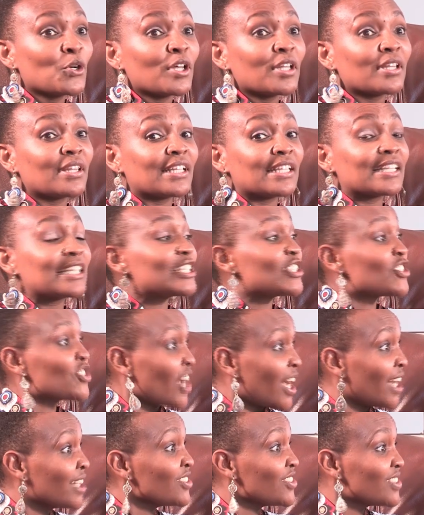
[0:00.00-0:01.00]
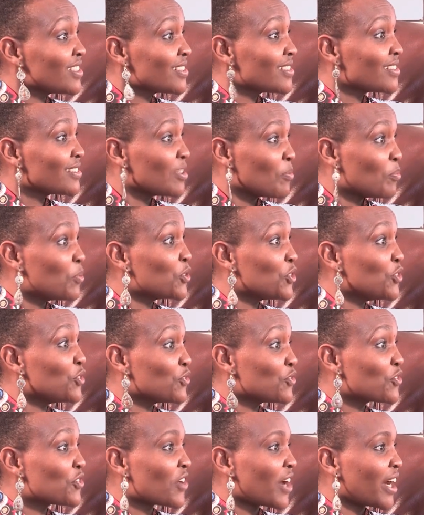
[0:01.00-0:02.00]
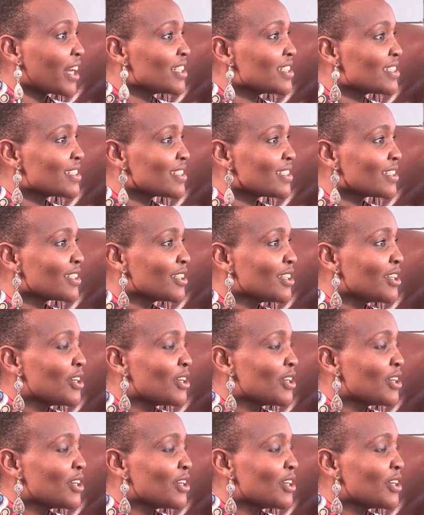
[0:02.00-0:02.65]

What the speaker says: the church, the body of Christ,